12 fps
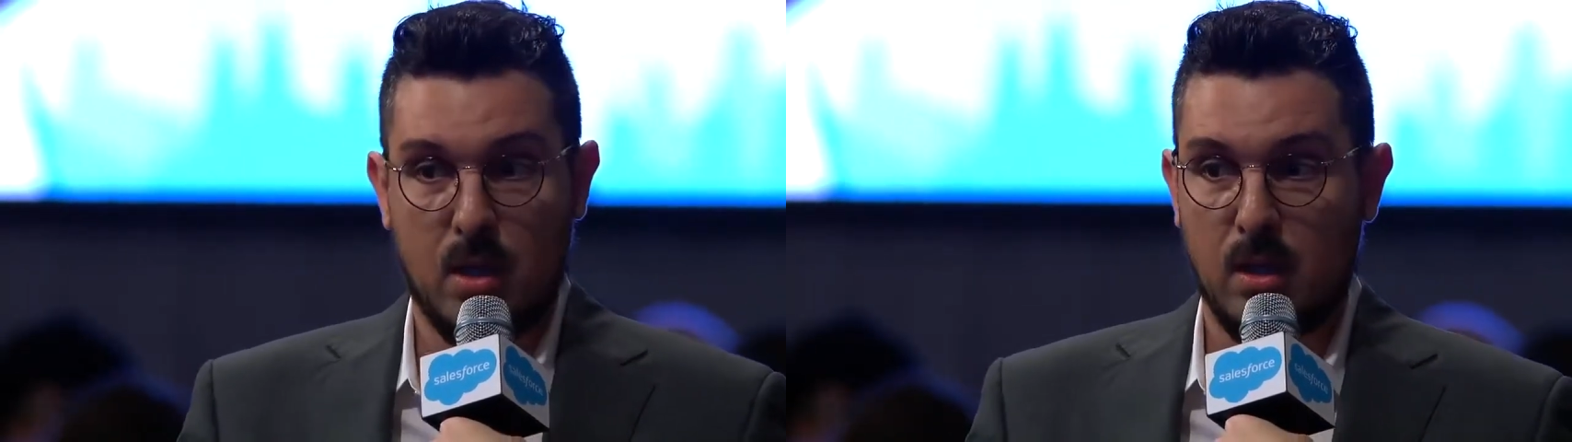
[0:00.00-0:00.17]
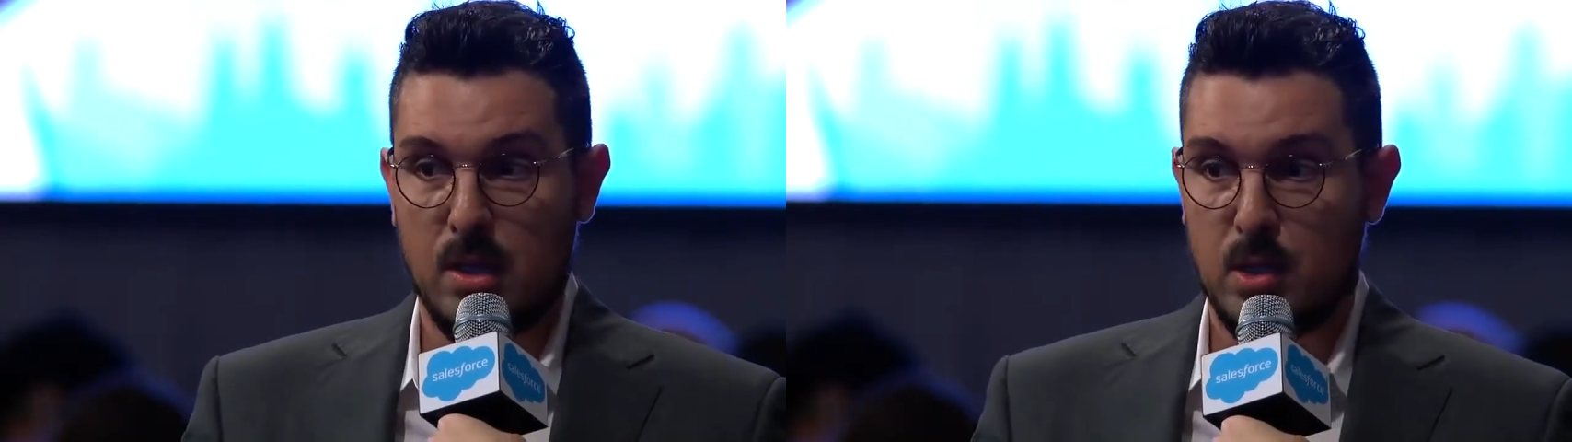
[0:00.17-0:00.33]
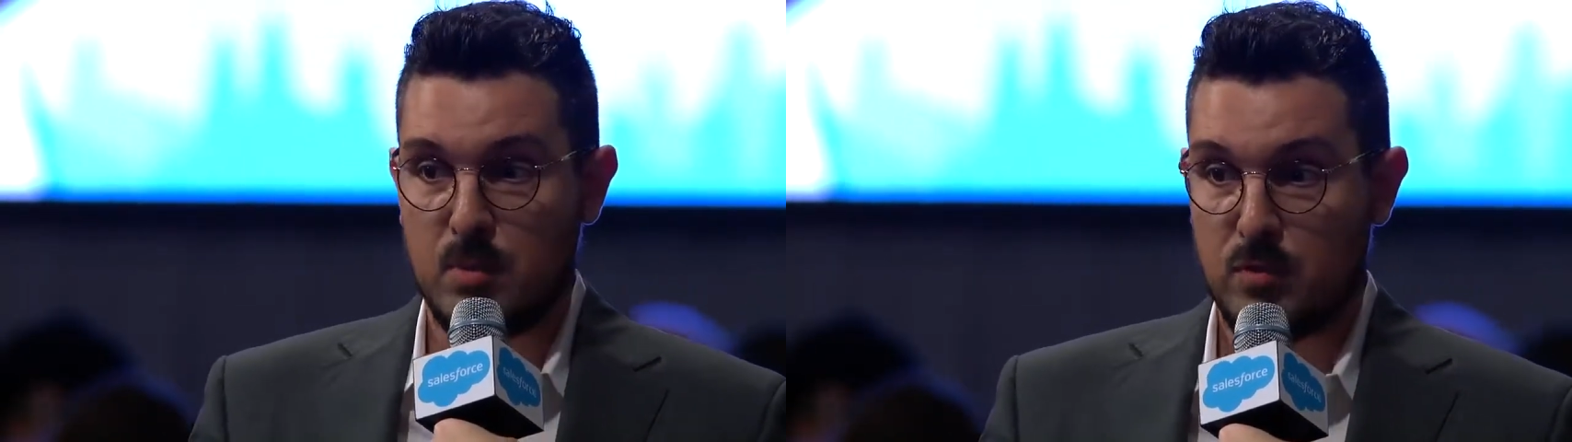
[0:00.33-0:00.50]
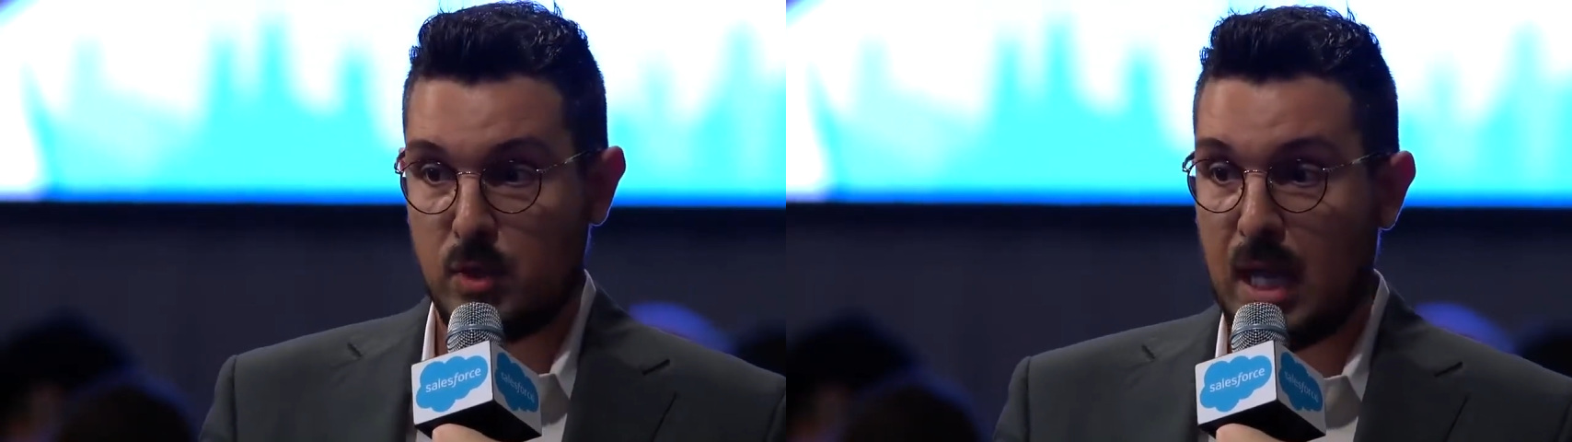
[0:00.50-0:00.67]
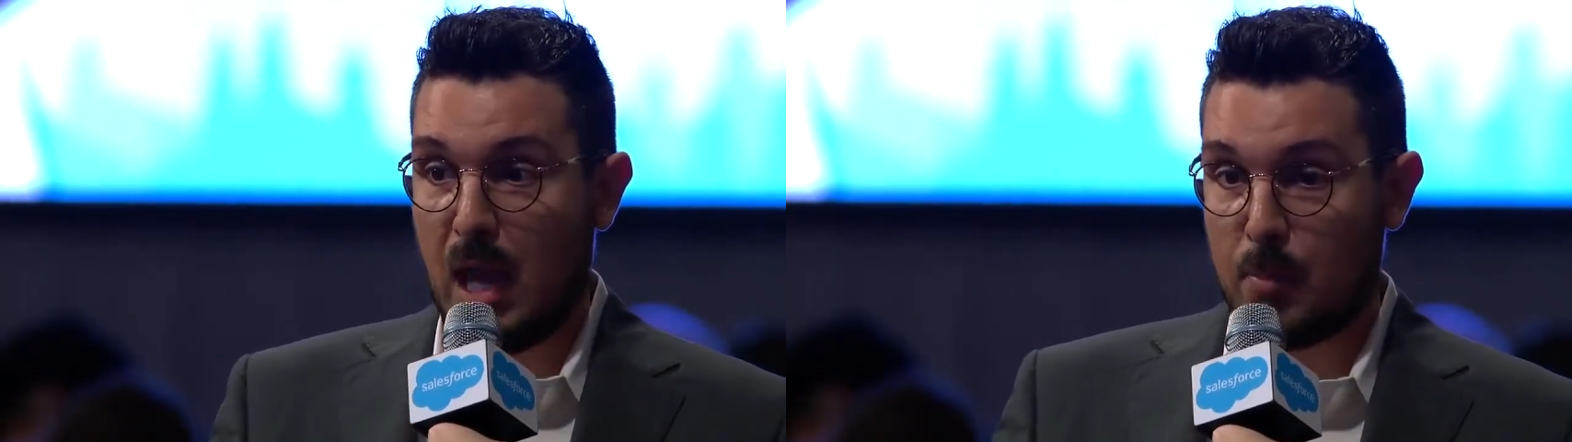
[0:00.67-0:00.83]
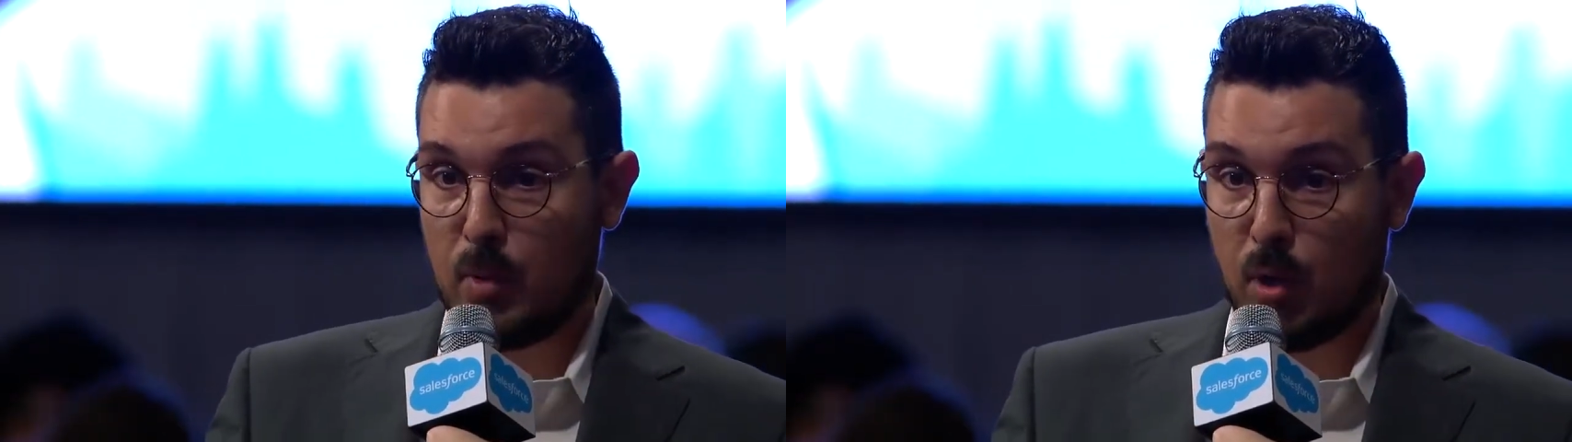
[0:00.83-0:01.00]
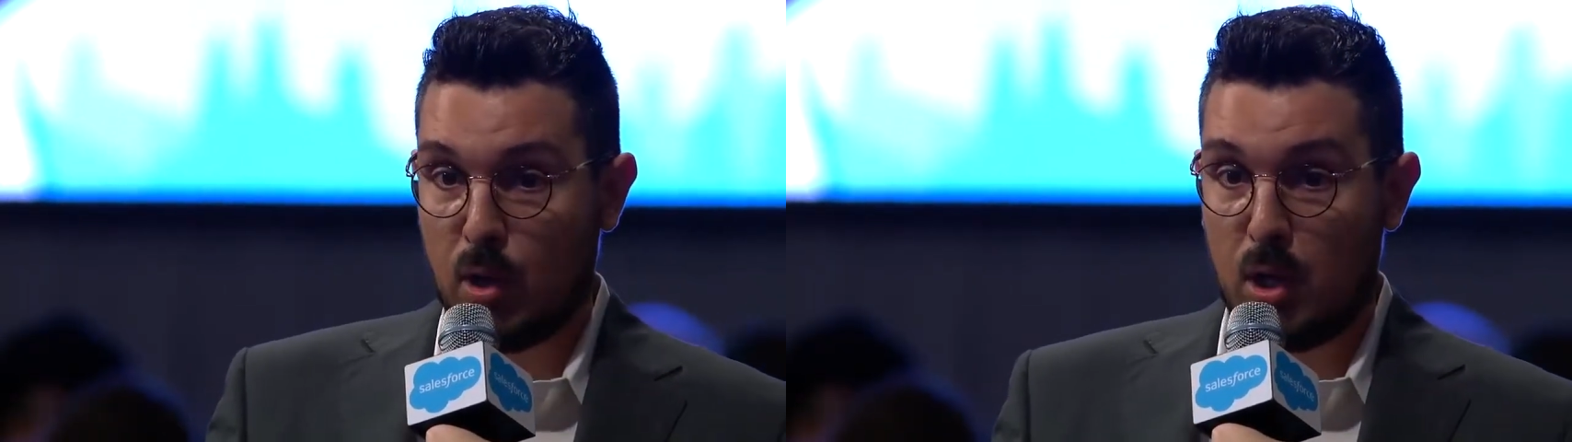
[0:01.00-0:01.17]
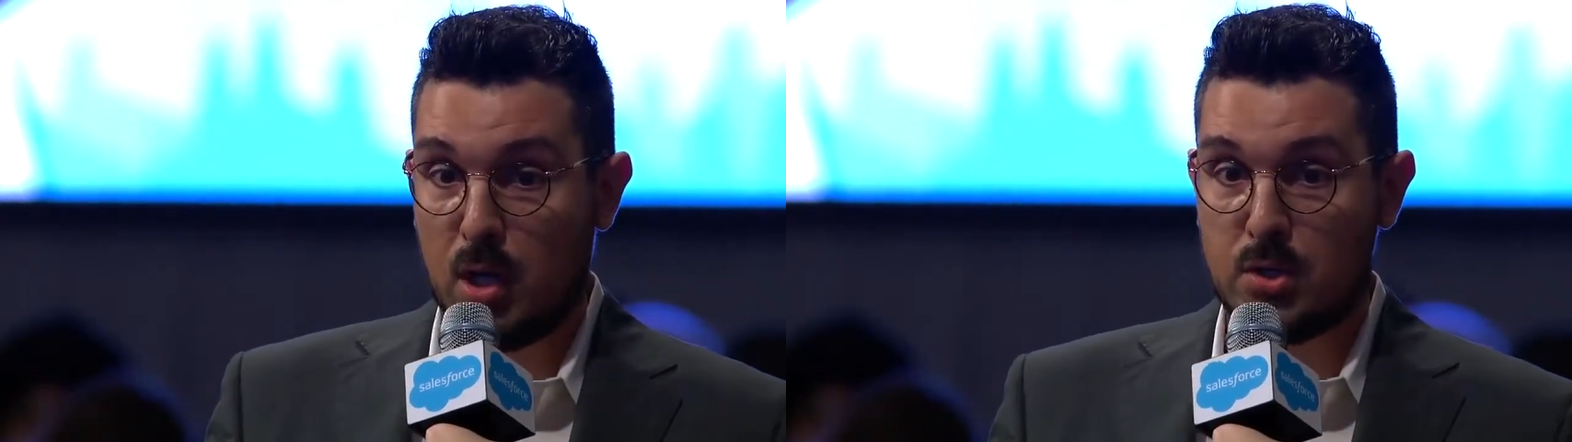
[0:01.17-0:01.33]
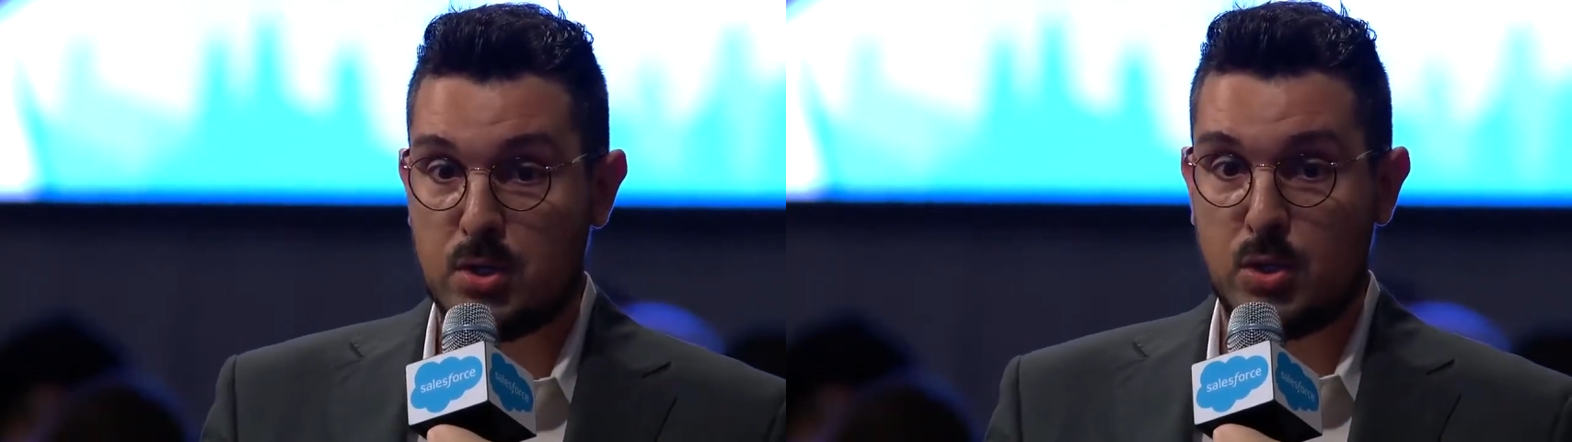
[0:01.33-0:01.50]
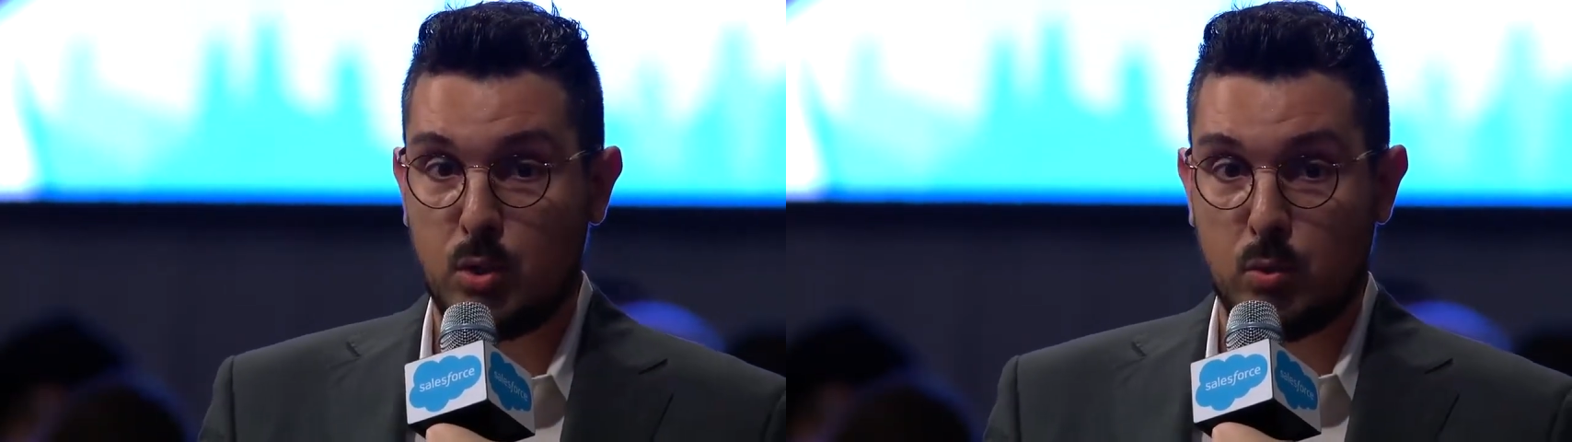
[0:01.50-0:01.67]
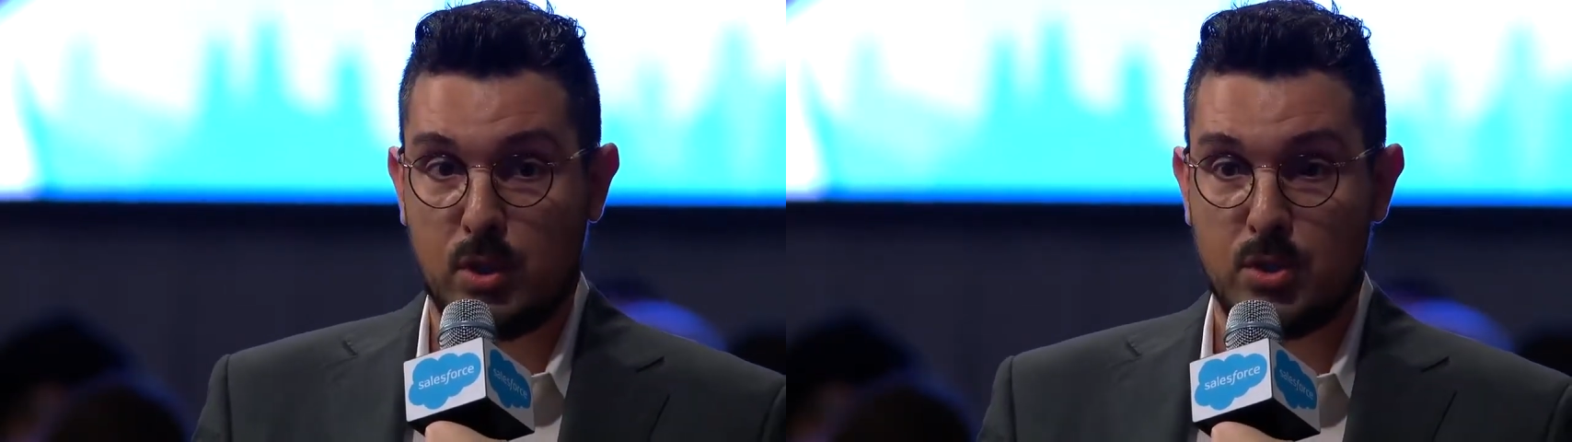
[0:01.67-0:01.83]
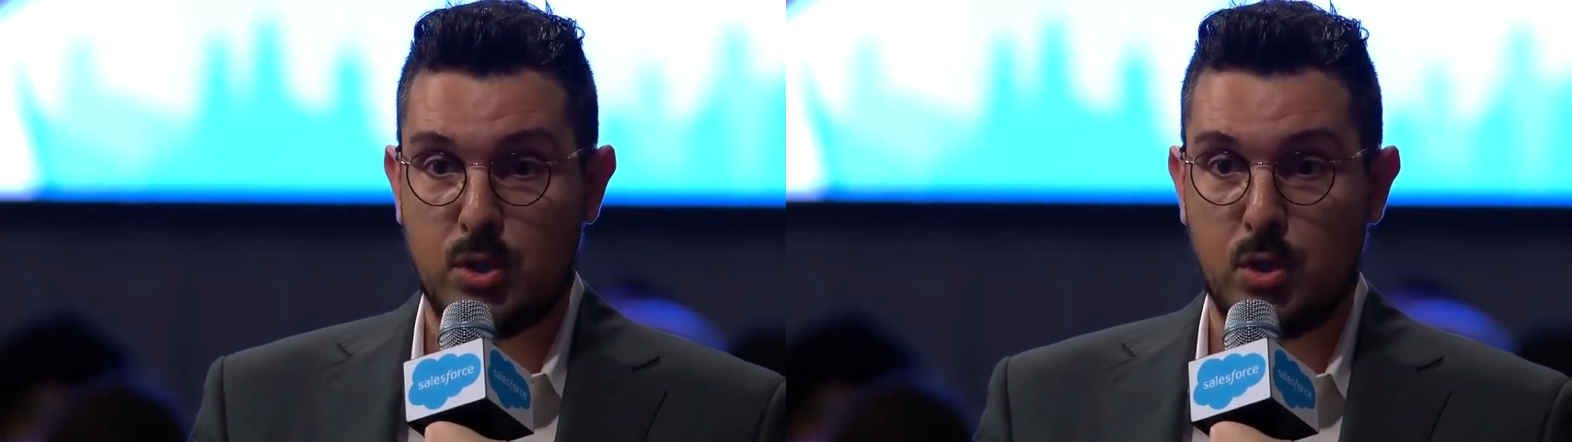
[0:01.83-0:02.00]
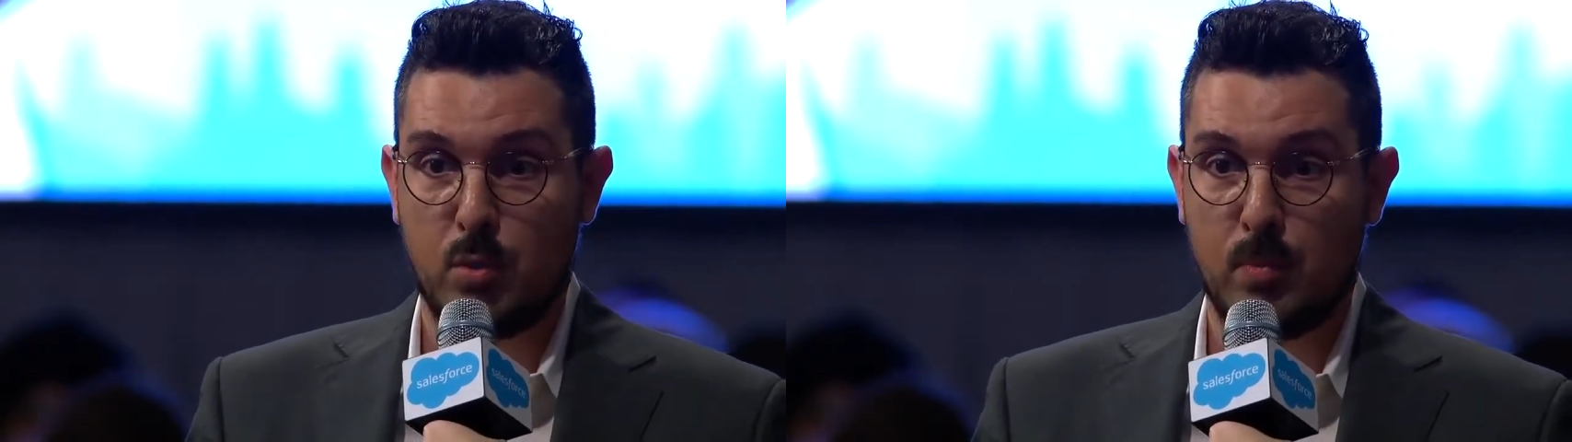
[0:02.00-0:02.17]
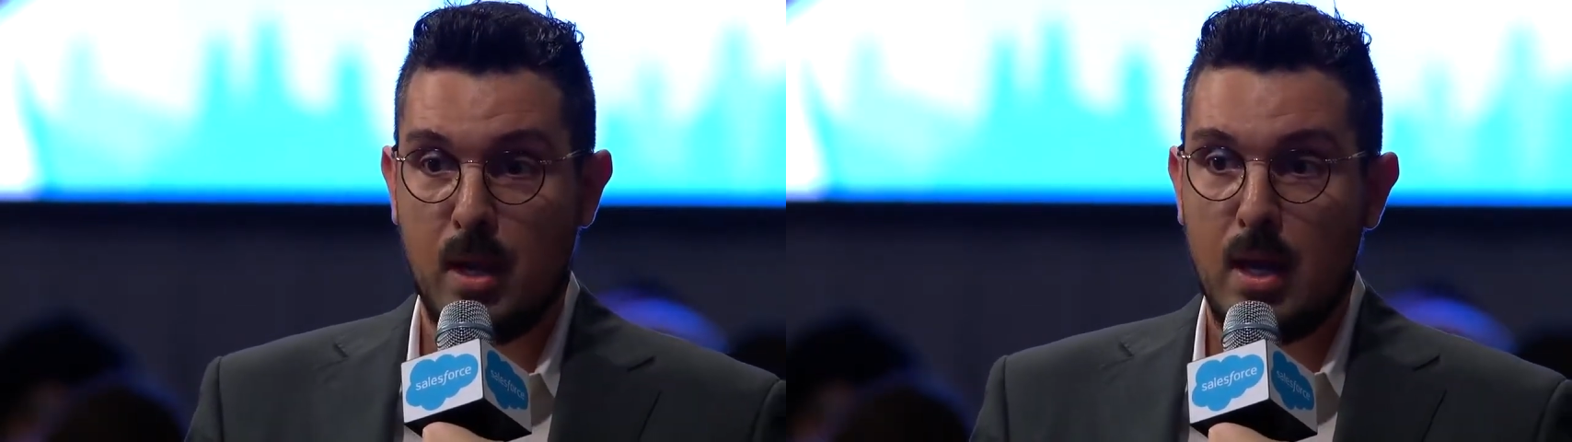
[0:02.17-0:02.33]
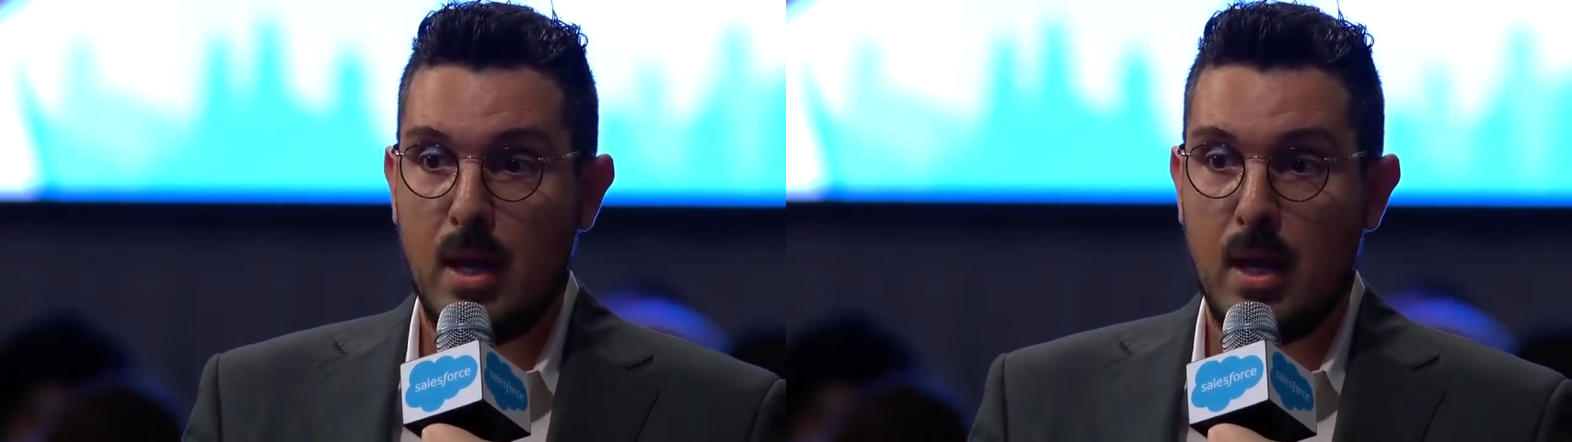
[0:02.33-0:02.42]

in terms of your capital cost, you would assume,